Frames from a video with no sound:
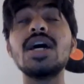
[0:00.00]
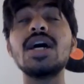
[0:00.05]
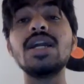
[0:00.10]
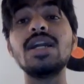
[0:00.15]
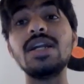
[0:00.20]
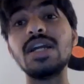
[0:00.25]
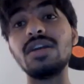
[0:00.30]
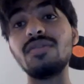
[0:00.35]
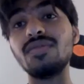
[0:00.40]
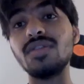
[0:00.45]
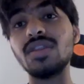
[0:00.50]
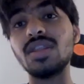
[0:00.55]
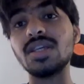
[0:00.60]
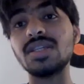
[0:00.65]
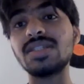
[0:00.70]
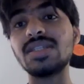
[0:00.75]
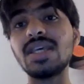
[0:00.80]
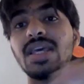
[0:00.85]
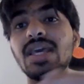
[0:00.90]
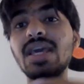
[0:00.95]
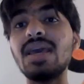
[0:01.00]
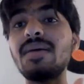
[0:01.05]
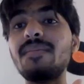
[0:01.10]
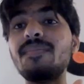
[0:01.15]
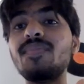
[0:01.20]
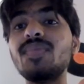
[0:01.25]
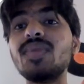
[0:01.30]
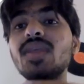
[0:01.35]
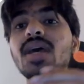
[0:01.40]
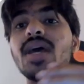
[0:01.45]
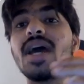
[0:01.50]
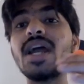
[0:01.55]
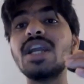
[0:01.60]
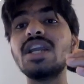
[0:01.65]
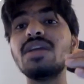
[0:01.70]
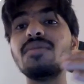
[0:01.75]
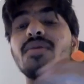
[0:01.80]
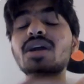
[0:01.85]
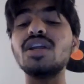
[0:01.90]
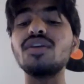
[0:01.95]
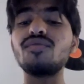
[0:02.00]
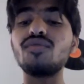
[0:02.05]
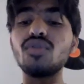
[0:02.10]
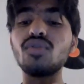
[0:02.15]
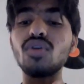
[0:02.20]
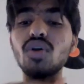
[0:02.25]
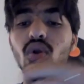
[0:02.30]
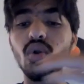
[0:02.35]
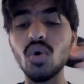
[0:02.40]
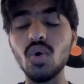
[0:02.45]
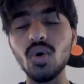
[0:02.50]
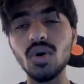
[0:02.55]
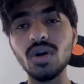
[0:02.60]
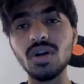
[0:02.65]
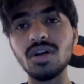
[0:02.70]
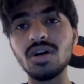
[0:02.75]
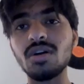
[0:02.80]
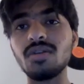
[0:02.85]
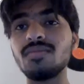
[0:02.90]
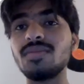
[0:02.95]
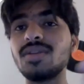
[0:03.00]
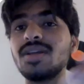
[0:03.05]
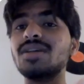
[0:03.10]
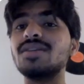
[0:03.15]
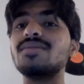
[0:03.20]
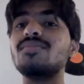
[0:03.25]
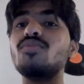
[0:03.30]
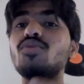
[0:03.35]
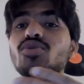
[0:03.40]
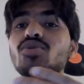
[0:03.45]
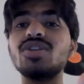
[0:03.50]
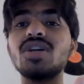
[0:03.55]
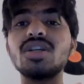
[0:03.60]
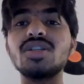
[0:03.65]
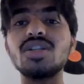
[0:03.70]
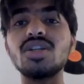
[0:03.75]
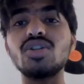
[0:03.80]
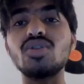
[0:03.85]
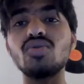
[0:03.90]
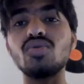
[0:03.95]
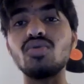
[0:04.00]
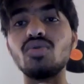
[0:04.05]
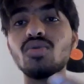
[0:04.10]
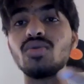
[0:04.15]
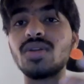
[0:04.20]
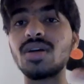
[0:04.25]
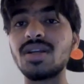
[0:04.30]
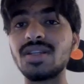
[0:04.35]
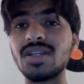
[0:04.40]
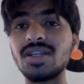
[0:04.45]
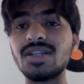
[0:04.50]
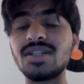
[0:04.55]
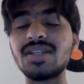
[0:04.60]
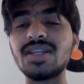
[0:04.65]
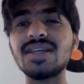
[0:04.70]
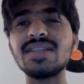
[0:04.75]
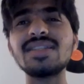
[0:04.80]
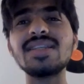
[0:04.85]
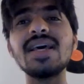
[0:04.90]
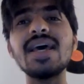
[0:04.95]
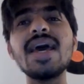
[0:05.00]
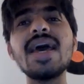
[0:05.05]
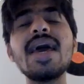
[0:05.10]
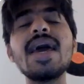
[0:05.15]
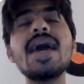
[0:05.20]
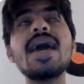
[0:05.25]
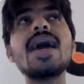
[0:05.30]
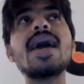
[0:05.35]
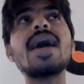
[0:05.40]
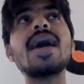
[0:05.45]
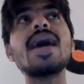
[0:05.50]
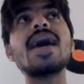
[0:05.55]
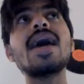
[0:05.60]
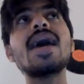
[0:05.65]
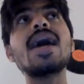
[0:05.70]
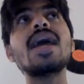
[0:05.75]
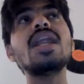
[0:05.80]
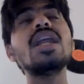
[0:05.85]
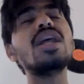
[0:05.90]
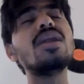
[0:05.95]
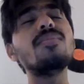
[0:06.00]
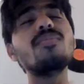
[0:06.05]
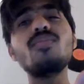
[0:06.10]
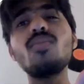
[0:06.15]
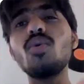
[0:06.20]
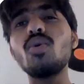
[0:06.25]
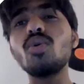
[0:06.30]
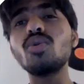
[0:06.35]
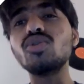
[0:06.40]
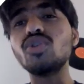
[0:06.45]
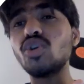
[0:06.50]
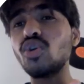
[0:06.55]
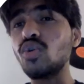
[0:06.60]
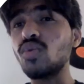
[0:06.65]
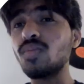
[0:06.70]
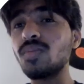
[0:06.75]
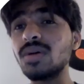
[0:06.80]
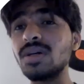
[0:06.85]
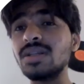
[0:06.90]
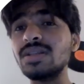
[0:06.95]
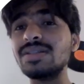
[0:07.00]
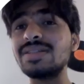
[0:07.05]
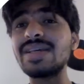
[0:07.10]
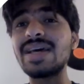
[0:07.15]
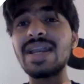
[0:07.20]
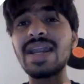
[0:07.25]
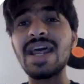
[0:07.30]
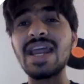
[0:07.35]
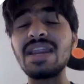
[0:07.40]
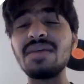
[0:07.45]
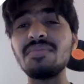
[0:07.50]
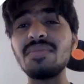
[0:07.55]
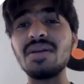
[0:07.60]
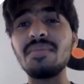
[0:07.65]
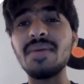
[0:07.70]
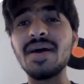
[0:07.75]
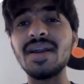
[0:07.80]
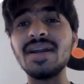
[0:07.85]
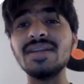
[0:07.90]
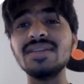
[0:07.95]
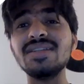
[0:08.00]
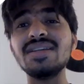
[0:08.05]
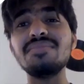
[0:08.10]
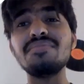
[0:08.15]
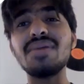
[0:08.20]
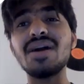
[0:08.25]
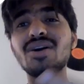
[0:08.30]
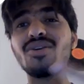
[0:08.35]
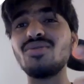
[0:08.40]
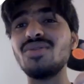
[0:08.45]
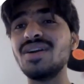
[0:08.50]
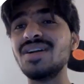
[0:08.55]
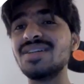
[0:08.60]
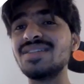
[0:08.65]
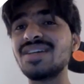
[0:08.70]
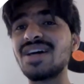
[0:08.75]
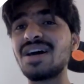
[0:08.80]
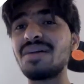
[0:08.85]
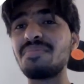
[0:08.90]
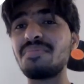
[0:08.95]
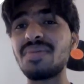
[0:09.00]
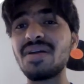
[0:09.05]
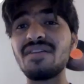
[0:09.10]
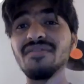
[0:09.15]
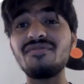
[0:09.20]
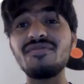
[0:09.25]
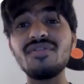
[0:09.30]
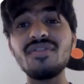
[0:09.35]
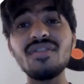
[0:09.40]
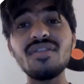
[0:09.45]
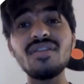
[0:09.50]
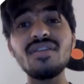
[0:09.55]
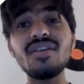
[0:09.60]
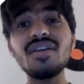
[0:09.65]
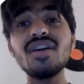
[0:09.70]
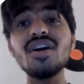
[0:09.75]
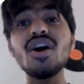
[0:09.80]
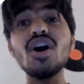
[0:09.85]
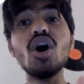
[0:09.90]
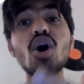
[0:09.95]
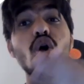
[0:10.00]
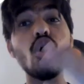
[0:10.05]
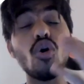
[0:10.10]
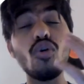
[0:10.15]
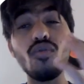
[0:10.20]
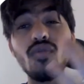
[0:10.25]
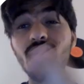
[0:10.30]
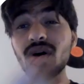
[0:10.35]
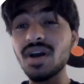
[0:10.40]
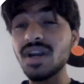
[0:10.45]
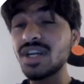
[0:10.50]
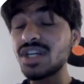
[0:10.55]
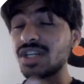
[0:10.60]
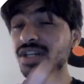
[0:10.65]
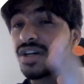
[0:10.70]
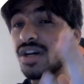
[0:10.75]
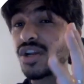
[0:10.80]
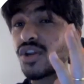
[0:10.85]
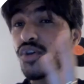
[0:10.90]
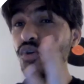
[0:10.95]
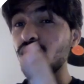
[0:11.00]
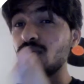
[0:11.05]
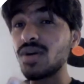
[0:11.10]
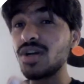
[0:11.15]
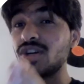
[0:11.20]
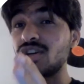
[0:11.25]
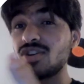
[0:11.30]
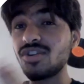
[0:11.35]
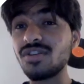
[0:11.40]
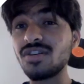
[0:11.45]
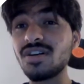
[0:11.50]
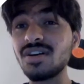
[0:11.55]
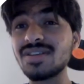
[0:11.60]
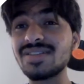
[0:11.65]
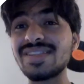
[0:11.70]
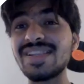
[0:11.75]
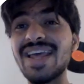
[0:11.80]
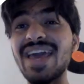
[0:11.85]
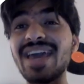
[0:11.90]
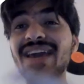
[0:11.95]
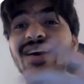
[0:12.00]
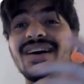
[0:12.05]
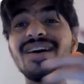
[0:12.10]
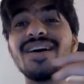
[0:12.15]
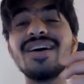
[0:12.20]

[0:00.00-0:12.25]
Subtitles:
treat with the same antibiotic for a long term, there is more chances to grow the resistance. And in both humans and animal medicine, macrolides are preferred over critical human drugs like